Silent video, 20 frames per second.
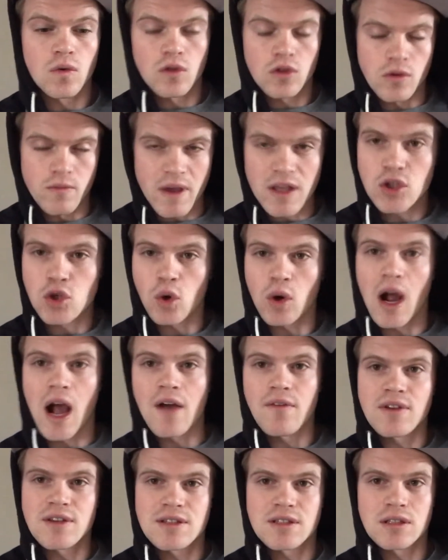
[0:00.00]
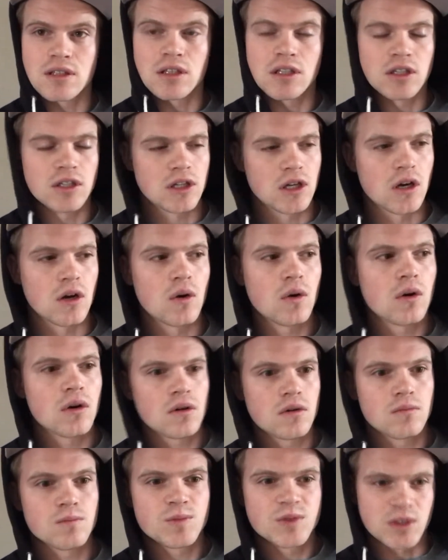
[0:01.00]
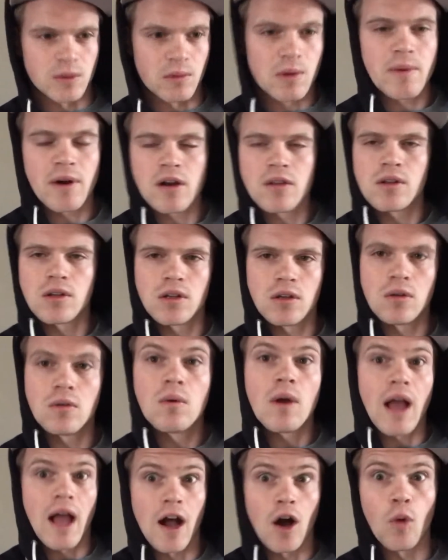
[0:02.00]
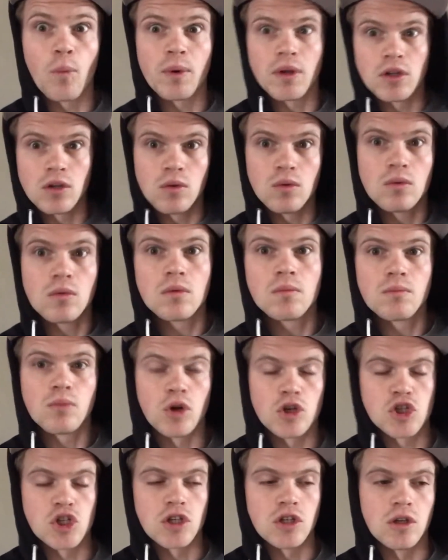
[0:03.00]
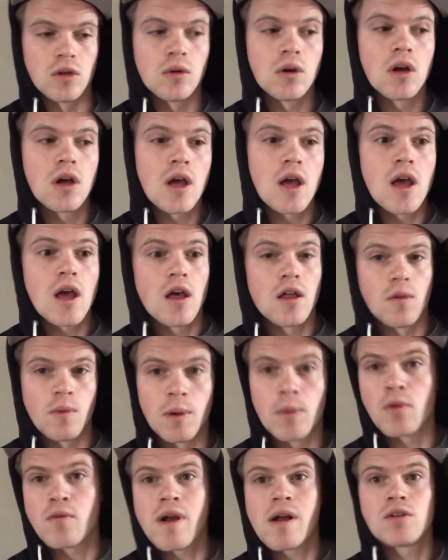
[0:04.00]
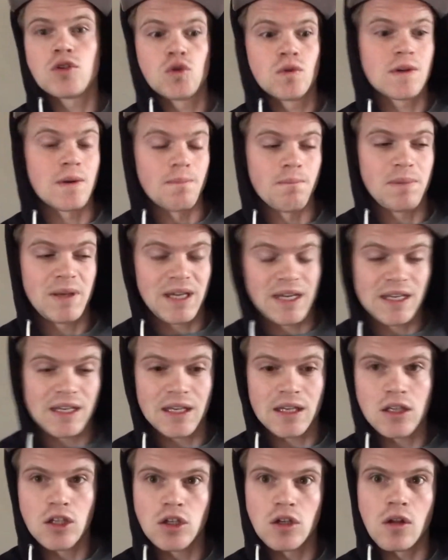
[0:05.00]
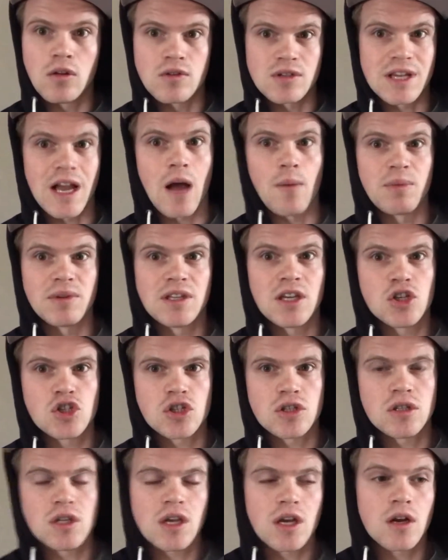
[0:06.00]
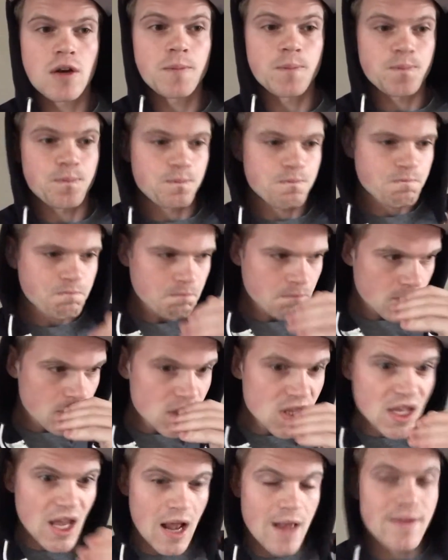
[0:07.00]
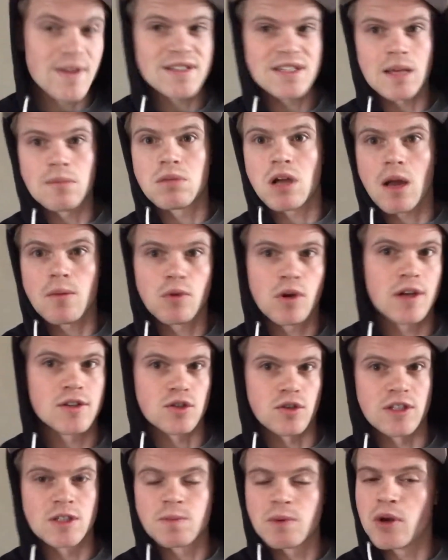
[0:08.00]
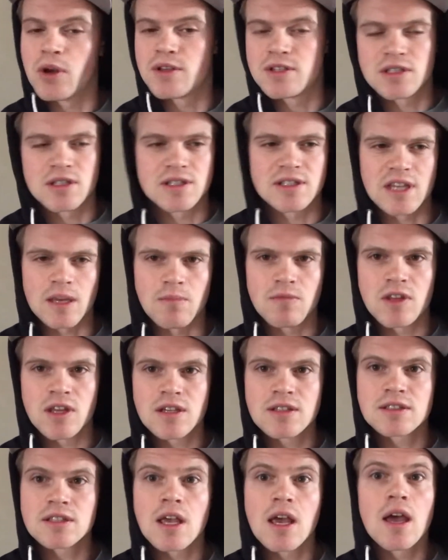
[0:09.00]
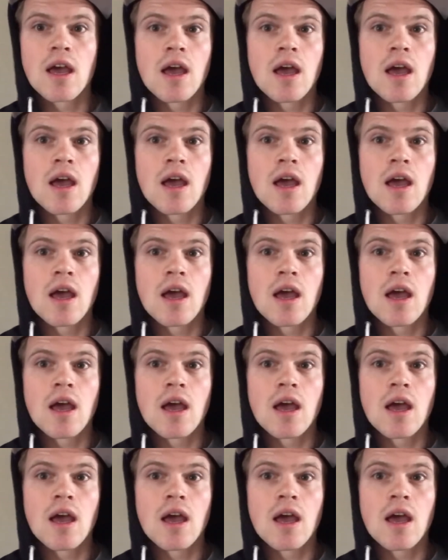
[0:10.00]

the mentor, obviously, you know, somebody better than you, helping you, pushing you, the people around you competing, you know, there's competition there. At the same time, you guys are experiencing the same things